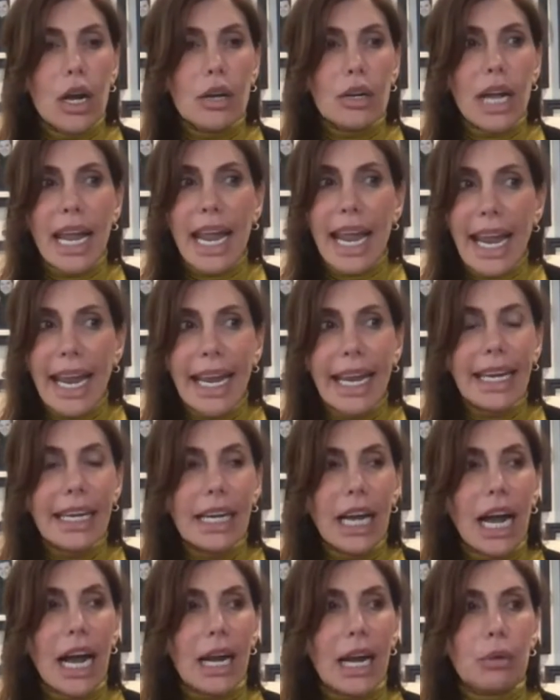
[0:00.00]
I
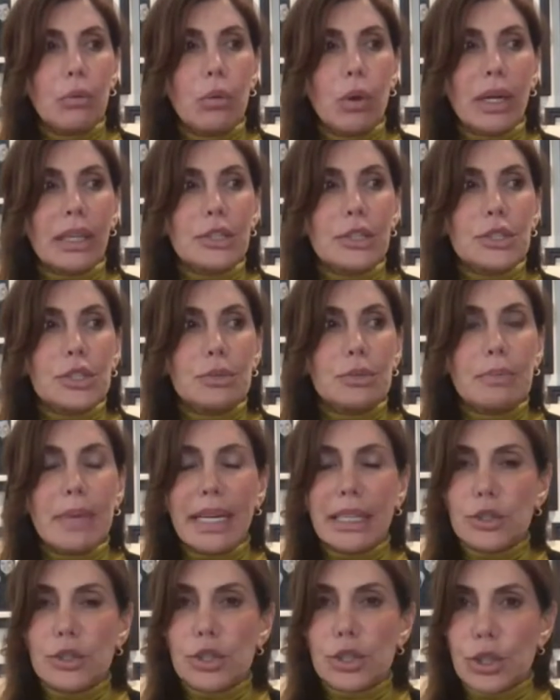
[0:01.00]
wanted to make
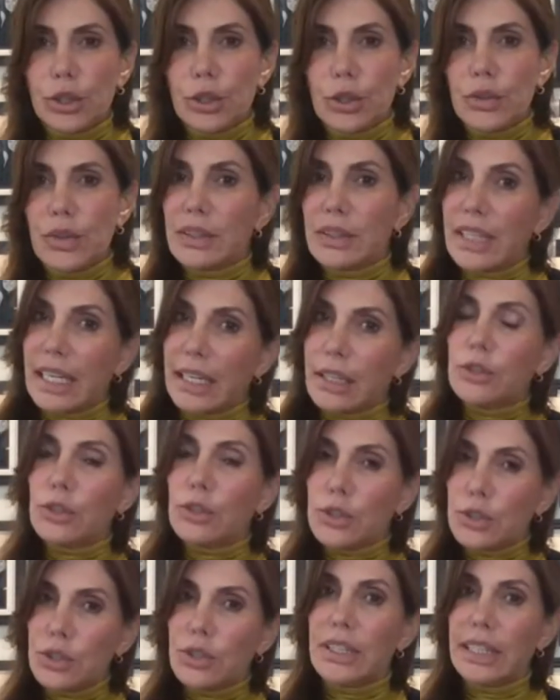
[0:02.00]
sure that they
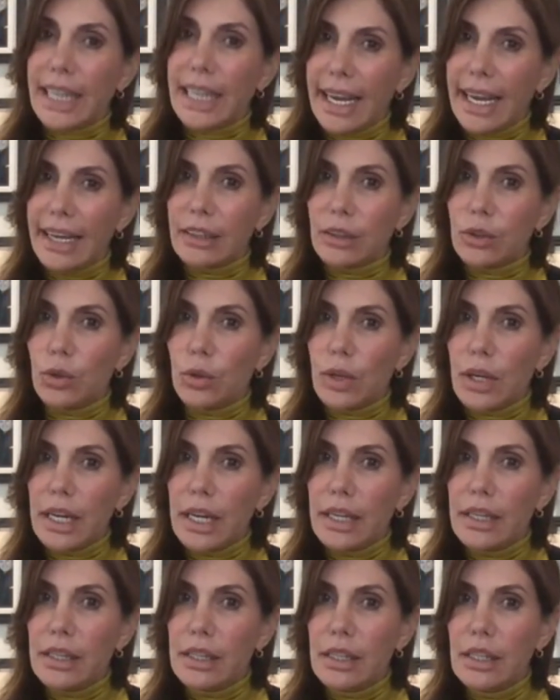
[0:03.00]
understood the category.
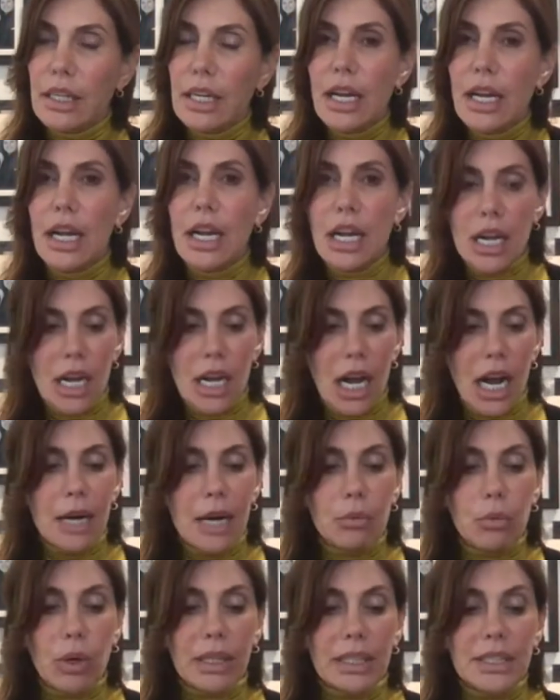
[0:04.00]
I
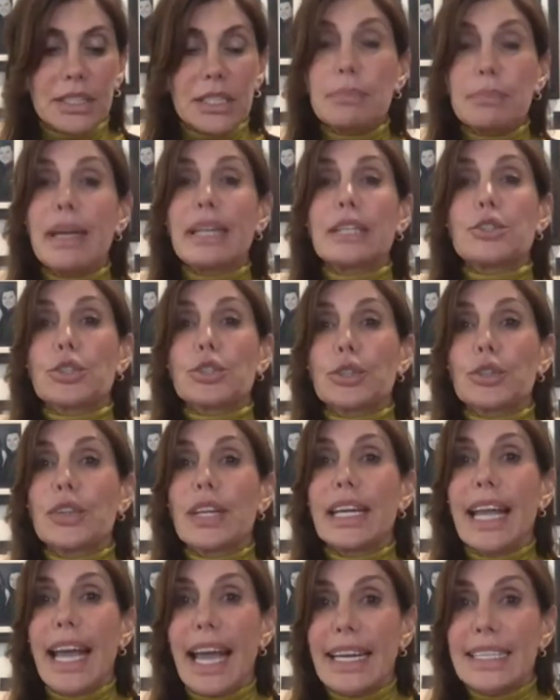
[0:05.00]
wanted to make sure they
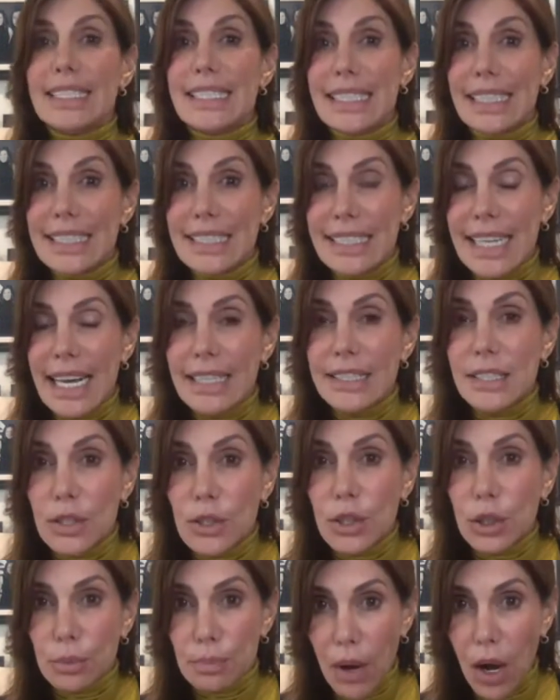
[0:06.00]
had success in
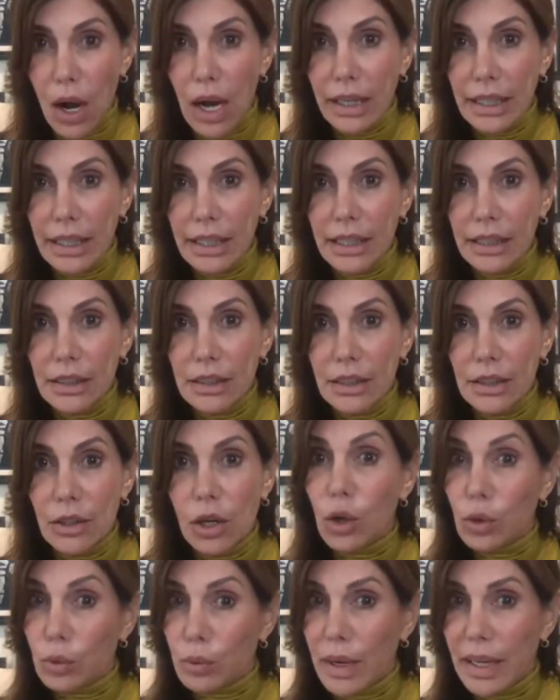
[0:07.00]
their pocket
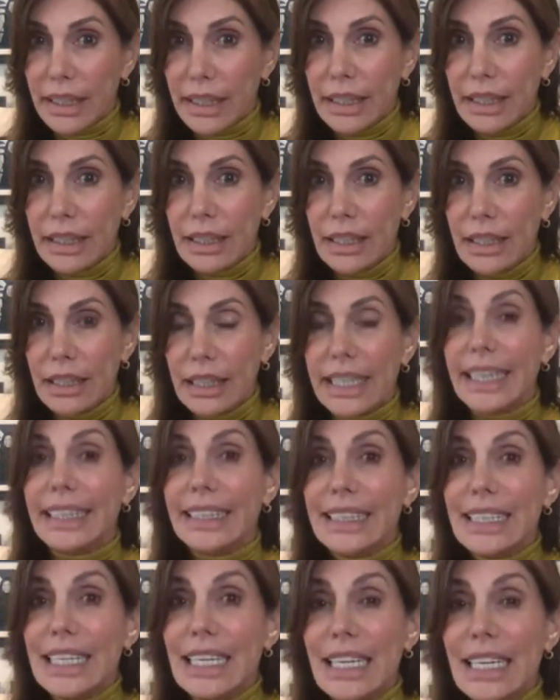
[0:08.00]
already
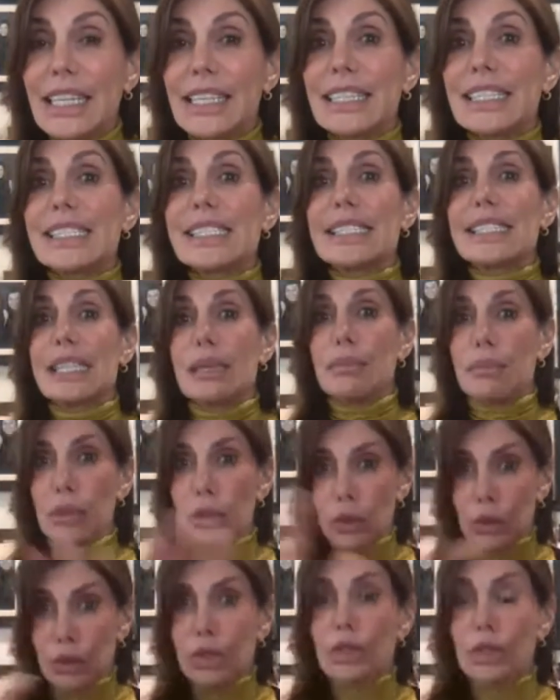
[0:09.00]
in the
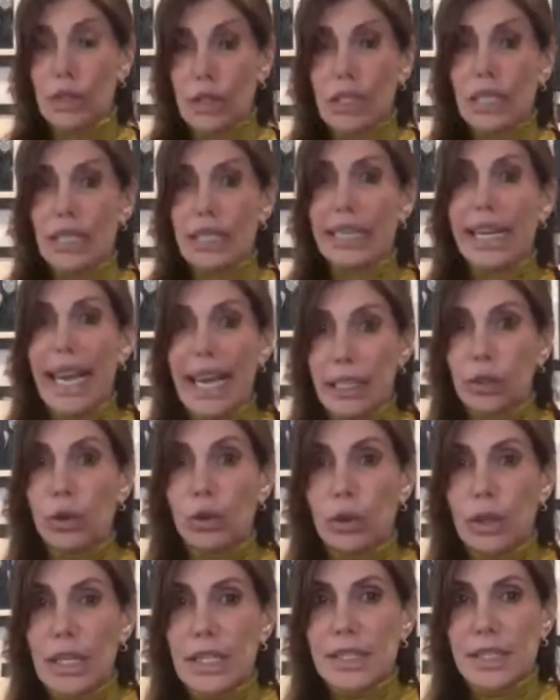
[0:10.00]
similar
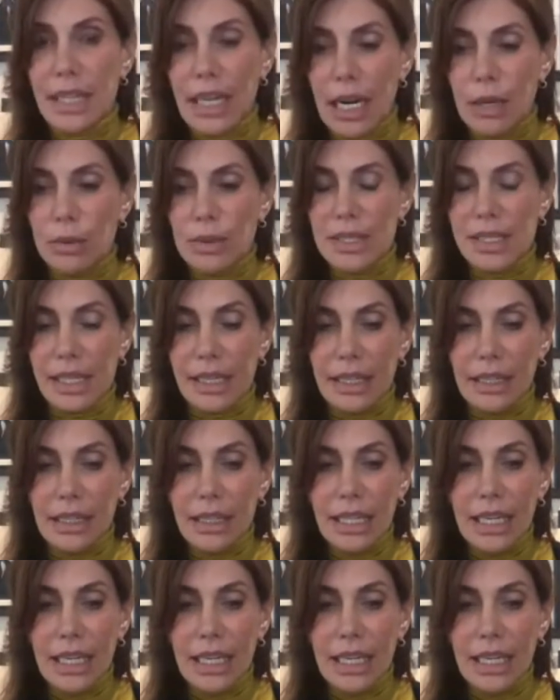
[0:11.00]
categories that I was in,